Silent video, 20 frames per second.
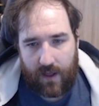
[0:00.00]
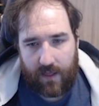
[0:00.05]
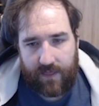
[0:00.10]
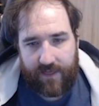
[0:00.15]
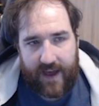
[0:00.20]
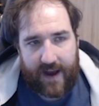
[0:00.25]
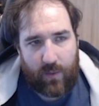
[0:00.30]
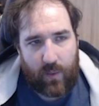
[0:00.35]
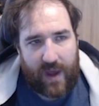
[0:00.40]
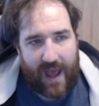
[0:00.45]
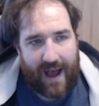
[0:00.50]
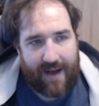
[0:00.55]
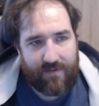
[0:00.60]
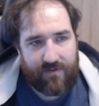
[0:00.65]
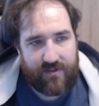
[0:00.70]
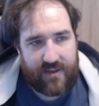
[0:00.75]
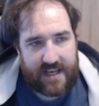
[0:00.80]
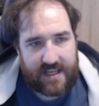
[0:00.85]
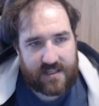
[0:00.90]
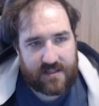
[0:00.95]
Then we
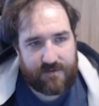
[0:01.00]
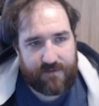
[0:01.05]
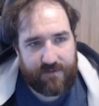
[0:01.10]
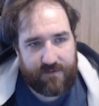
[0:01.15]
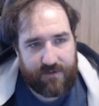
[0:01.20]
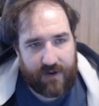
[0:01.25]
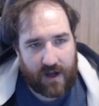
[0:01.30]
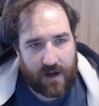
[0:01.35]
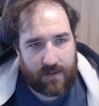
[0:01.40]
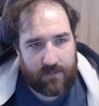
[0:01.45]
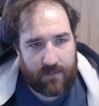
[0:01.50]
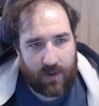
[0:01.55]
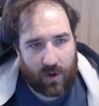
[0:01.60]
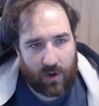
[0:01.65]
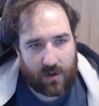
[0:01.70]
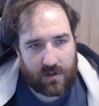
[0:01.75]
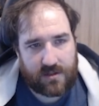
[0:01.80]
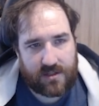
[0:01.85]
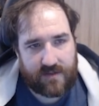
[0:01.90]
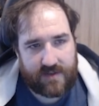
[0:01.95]
have this fun
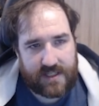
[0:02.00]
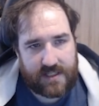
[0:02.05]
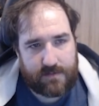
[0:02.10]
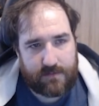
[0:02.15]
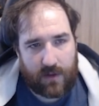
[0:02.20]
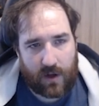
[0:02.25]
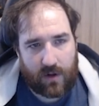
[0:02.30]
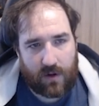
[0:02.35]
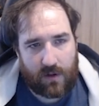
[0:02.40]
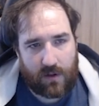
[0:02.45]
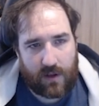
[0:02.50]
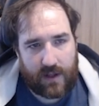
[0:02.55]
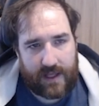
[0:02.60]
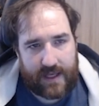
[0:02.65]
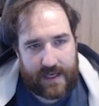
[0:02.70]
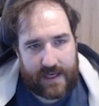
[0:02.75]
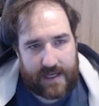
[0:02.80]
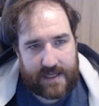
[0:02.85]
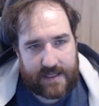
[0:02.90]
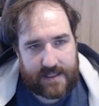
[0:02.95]
model. So this model
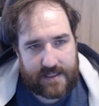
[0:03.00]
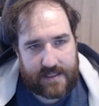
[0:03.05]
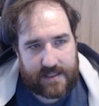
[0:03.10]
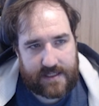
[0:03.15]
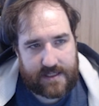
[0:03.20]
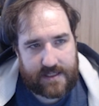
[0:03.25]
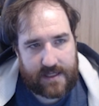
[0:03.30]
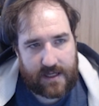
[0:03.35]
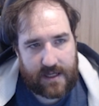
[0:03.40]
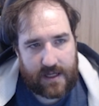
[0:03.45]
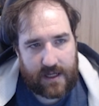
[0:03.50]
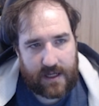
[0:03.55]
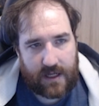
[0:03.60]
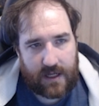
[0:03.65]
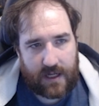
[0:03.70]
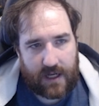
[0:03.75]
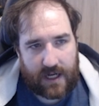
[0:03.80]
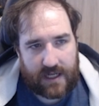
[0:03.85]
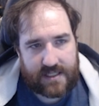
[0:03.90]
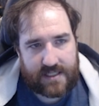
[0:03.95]
is
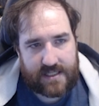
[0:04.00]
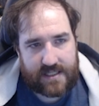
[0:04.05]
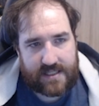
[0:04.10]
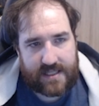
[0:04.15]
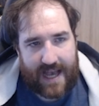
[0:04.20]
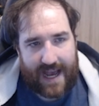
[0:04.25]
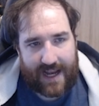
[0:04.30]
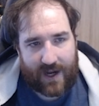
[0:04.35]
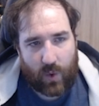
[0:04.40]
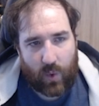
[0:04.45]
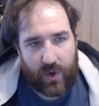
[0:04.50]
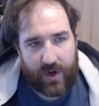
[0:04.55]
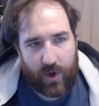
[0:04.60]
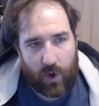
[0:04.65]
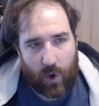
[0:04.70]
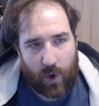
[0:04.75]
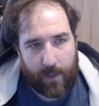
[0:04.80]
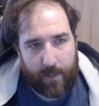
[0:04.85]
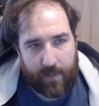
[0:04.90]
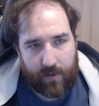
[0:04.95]
a
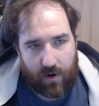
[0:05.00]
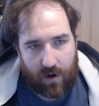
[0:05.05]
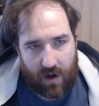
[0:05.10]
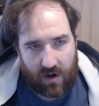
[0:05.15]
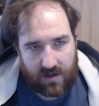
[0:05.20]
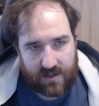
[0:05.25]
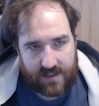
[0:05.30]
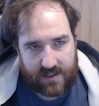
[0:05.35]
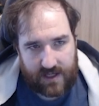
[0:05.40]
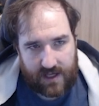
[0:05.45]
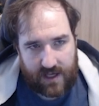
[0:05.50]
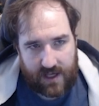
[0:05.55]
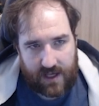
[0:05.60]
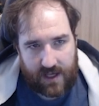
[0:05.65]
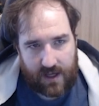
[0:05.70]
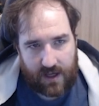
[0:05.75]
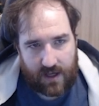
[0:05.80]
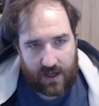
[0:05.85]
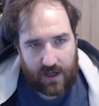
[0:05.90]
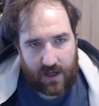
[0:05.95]
Sanguinor
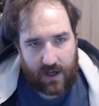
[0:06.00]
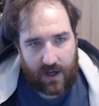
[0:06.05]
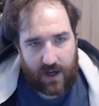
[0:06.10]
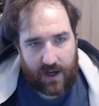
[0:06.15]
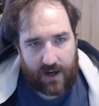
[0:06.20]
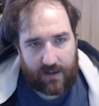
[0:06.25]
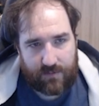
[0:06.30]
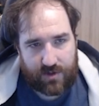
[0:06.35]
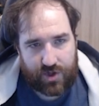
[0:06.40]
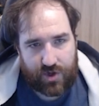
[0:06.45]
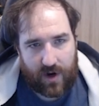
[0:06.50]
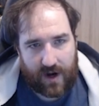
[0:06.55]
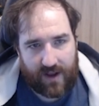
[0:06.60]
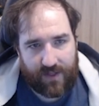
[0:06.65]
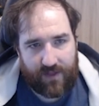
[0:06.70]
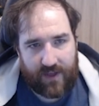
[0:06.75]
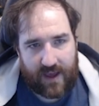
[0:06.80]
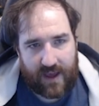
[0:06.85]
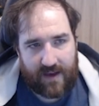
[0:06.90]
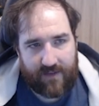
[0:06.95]
proxy. I'm just trying to
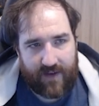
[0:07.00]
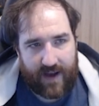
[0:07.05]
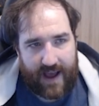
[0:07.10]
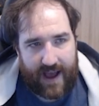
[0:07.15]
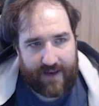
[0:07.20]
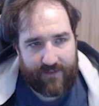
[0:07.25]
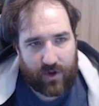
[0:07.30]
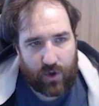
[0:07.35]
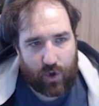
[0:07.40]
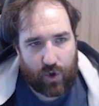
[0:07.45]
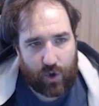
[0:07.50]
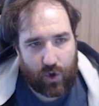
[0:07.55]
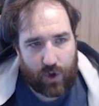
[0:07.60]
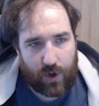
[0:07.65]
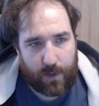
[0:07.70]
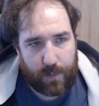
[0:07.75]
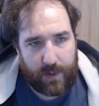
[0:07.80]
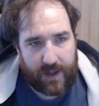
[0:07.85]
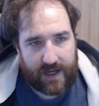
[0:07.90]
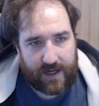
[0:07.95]
think if I have a
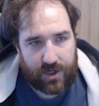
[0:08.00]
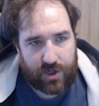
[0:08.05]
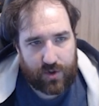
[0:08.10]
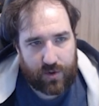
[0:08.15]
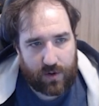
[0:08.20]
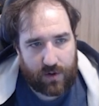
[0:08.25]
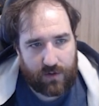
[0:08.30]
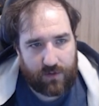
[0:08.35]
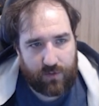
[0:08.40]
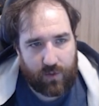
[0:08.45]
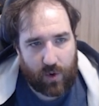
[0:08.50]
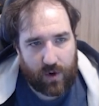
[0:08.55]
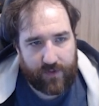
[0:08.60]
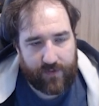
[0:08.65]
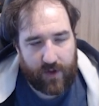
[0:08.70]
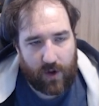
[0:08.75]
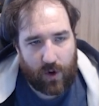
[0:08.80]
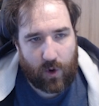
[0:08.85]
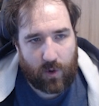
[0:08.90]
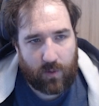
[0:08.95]
good picture of what
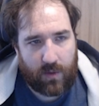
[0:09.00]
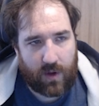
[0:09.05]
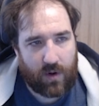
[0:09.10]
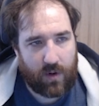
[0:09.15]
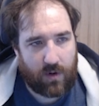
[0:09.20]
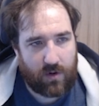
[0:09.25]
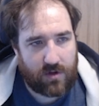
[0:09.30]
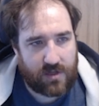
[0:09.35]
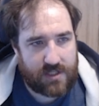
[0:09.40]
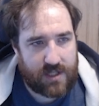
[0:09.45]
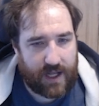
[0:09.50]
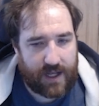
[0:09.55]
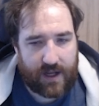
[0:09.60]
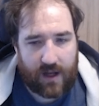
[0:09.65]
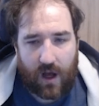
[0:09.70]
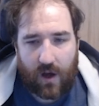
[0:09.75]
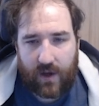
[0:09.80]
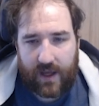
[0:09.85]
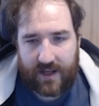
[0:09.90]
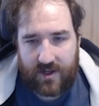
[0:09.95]
the model looks like.
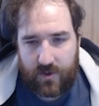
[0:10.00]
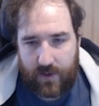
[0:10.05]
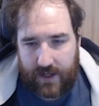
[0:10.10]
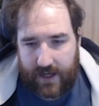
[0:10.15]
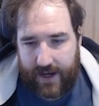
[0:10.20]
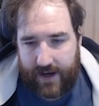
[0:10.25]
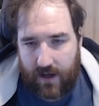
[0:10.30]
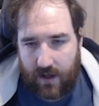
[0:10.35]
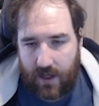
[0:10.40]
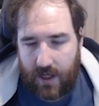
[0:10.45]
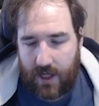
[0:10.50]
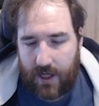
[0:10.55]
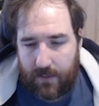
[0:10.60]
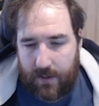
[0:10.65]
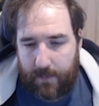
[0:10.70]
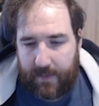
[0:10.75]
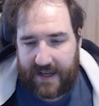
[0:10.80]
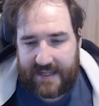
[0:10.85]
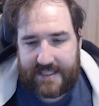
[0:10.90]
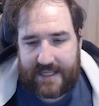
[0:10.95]
I'll get to it later.
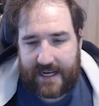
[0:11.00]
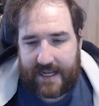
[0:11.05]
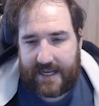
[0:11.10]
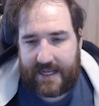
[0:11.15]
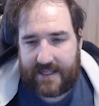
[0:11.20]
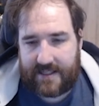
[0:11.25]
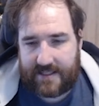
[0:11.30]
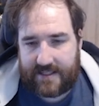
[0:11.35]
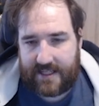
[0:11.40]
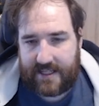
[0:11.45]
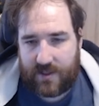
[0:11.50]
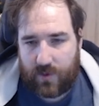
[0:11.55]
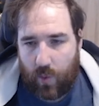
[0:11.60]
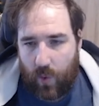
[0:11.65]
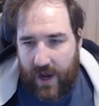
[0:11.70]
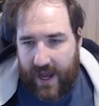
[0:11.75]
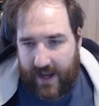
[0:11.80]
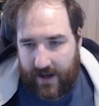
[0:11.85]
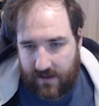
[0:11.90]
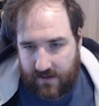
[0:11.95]
But basically, it's these
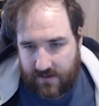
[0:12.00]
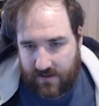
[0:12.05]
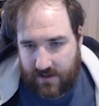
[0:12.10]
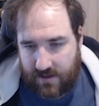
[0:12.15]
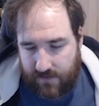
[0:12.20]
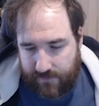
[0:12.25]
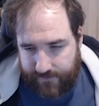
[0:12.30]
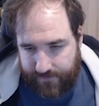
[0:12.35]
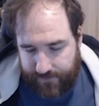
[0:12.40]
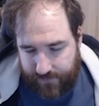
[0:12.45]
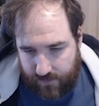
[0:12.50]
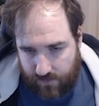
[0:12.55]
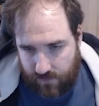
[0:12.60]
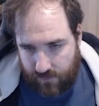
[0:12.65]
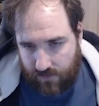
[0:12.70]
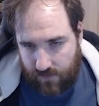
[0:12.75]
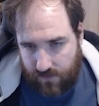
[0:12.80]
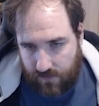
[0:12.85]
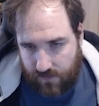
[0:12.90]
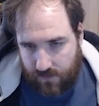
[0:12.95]
wings
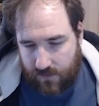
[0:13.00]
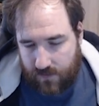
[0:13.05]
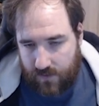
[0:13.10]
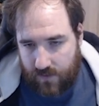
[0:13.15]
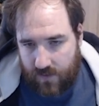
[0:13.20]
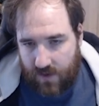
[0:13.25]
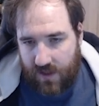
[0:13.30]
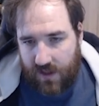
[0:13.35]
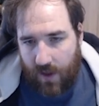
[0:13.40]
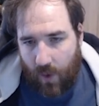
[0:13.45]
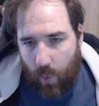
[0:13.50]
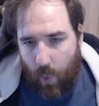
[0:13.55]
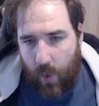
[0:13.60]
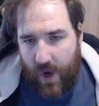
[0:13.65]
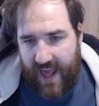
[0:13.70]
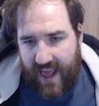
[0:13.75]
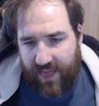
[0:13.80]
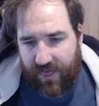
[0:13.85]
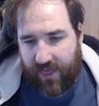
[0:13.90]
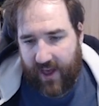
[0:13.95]

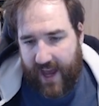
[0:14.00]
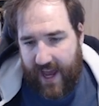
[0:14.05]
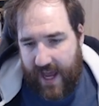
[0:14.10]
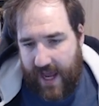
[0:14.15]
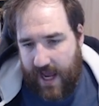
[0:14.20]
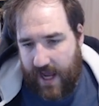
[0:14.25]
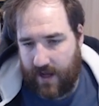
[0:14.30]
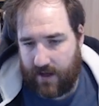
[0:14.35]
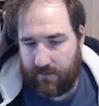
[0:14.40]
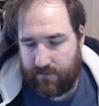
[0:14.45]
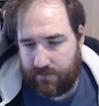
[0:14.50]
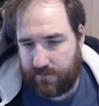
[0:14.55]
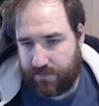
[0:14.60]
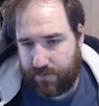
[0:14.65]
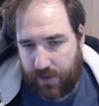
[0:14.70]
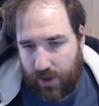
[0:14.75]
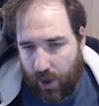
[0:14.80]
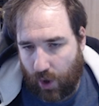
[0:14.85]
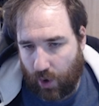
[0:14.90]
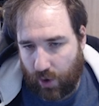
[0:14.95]
with a
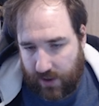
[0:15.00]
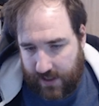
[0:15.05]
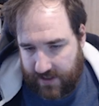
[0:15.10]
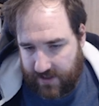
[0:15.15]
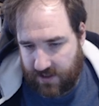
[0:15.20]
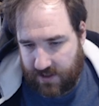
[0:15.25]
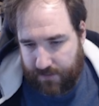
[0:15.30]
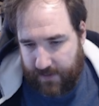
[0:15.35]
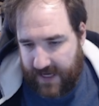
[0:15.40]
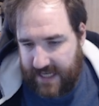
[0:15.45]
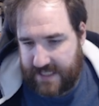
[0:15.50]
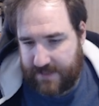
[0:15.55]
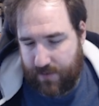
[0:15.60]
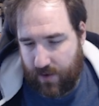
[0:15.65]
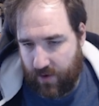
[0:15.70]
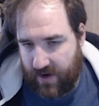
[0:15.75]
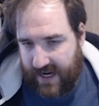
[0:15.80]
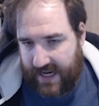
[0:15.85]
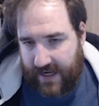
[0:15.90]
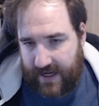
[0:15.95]
golden space
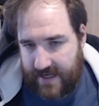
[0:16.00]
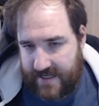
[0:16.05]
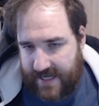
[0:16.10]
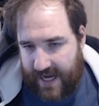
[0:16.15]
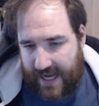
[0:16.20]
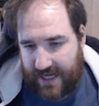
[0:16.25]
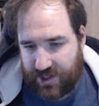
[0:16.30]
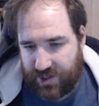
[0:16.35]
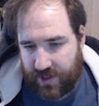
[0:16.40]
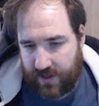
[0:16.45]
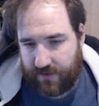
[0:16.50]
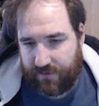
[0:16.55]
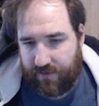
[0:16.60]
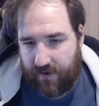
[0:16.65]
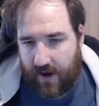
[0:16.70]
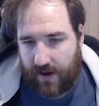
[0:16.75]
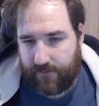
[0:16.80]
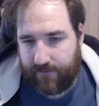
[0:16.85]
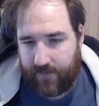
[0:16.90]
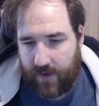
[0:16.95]
marine attached to the
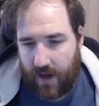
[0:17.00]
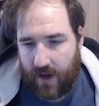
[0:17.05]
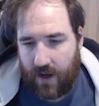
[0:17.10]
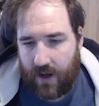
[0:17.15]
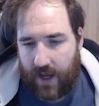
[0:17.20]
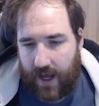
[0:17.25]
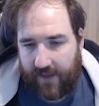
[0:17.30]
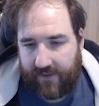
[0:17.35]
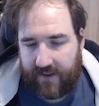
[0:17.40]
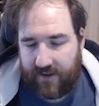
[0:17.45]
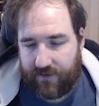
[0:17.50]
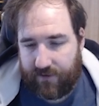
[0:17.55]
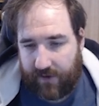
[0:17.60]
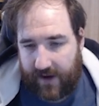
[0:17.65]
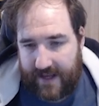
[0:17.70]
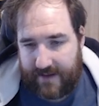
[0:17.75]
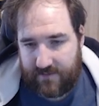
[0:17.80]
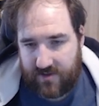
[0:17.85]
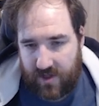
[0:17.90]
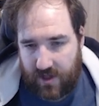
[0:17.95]
front and these
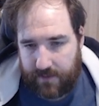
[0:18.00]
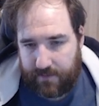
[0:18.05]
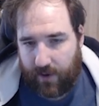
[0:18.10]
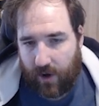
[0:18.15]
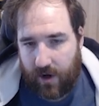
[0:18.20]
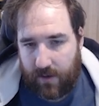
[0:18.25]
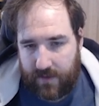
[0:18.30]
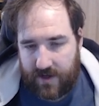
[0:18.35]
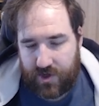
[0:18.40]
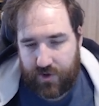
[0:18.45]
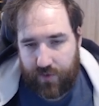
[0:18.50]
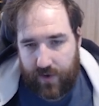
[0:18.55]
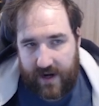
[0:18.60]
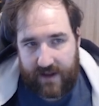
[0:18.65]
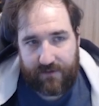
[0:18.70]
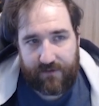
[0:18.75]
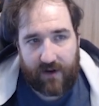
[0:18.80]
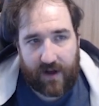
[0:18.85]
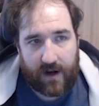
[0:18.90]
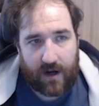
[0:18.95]
flames at the bottom. It's
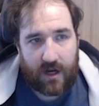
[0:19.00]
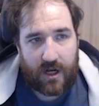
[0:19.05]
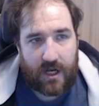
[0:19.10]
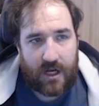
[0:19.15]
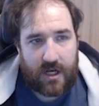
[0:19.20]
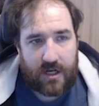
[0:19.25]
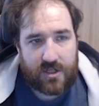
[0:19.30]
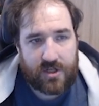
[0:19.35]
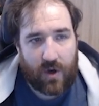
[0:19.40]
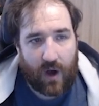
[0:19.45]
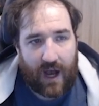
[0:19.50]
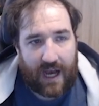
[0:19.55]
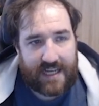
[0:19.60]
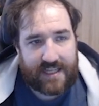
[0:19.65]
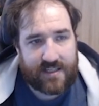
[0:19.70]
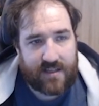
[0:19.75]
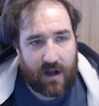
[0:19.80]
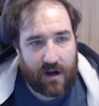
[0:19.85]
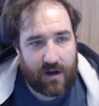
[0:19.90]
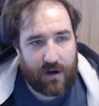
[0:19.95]
really fun. So I
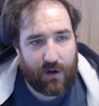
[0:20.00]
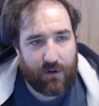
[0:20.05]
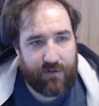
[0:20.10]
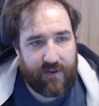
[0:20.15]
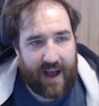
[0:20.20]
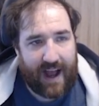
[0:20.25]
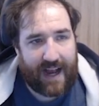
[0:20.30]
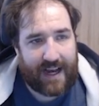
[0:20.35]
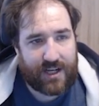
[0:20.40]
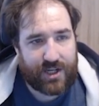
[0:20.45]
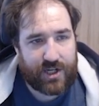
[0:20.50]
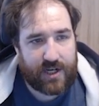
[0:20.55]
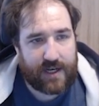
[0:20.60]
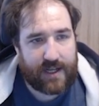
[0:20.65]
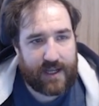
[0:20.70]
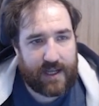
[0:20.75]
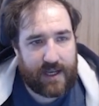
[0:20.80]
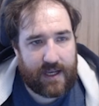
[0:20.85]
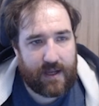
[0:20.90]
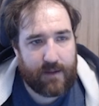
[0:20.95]
started off
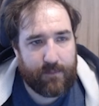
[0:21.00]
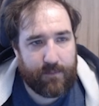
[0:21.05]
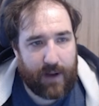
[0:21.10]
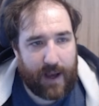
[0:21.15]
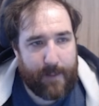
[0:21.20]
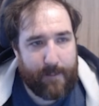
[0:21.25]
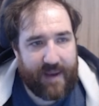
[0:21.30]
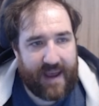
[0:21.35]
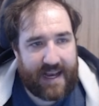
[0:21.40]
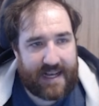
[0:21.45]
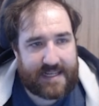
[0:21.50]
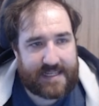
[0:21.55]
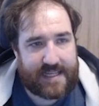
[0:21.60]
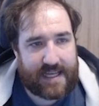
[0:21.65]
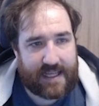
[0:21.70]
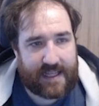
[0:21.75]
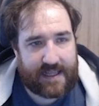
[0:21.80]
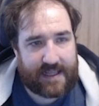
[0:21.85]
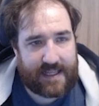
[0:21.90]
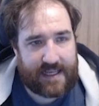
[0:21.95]
actually by
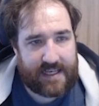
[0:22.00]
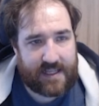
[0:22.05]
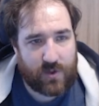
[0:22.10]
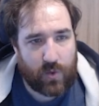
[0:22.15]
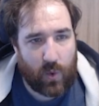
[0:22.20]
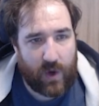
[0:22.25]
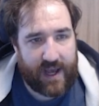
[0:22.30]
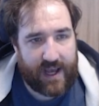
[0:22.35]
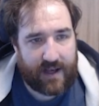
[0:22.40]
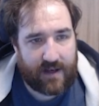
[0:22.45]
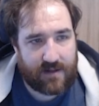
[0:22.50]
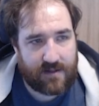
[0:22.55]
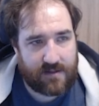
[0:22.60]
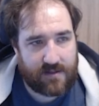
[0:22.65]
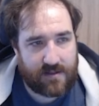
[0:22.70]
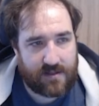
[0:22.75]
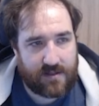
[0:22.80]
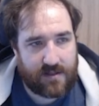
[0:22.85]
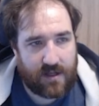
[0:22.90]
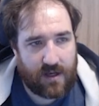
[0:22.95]
painting these
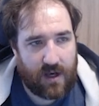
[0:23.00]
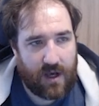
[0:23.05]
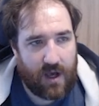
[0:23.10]
wings